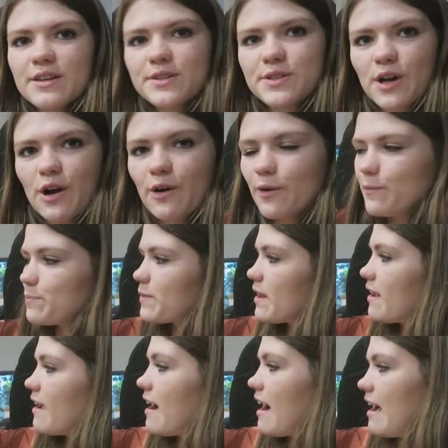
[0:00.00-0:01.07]
So
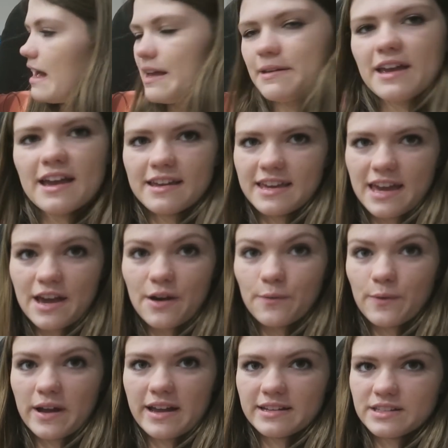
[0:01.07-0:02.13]
I
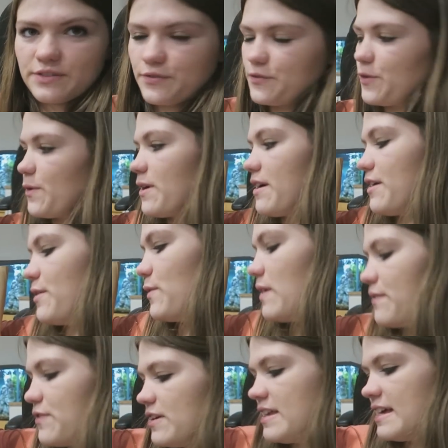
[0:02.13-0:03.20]
can't wait for
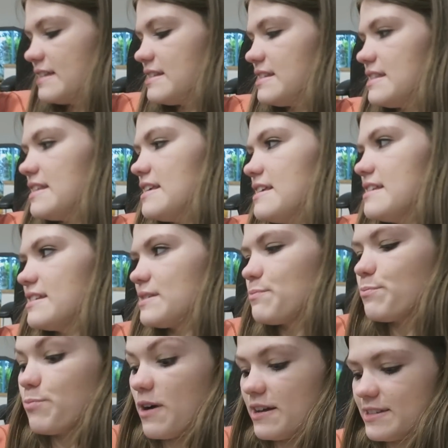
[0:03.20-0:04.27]
whoever gets these
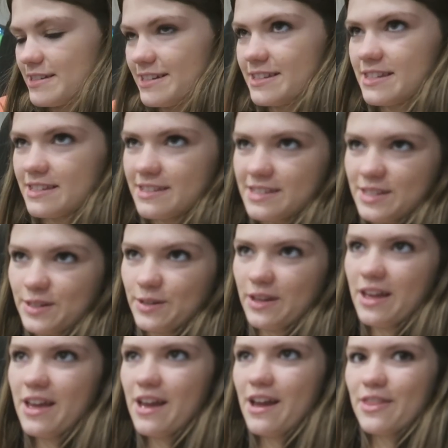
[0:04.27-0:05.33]
presents and
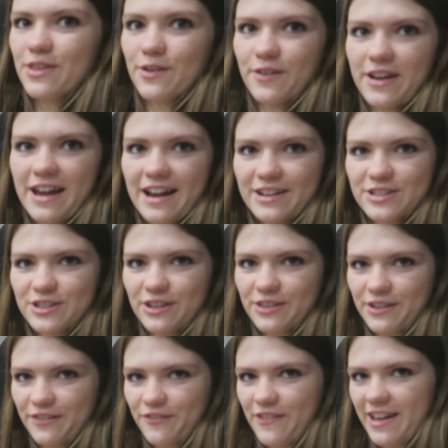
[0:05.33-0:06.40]
see their reaction
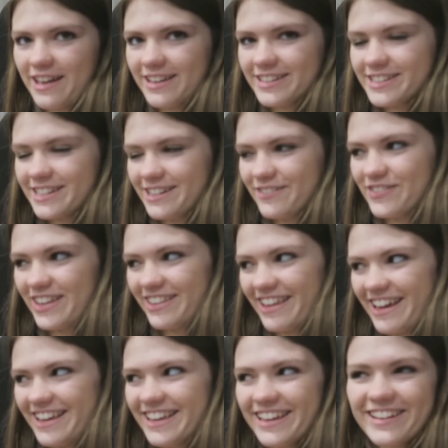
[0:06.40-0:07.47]
on their face and if they
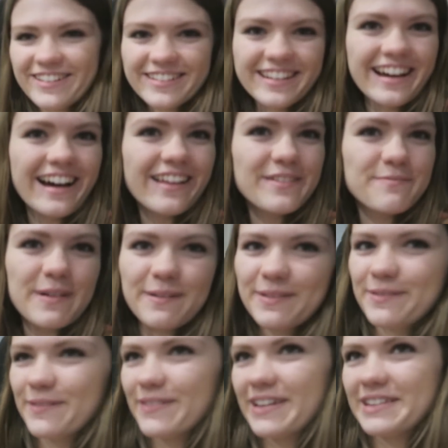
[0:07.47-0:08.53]
like it or not. They
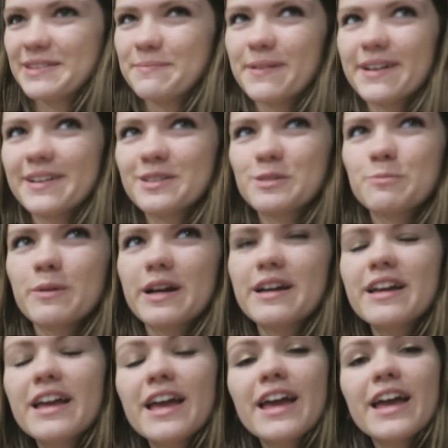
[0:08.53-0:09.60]
probably won't like the bugs,
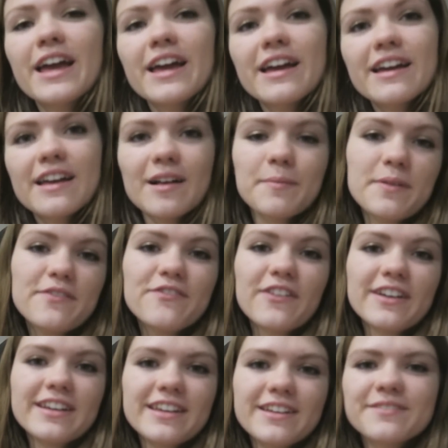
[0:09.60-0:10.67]
but it'll be
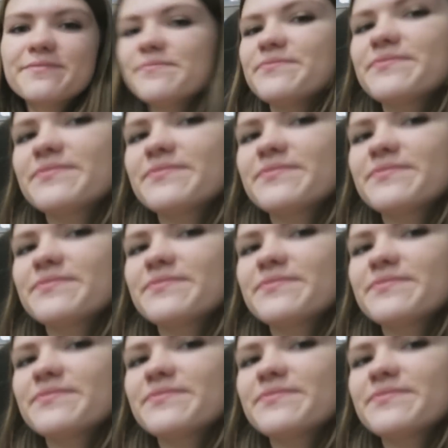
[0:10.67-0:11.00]
funny.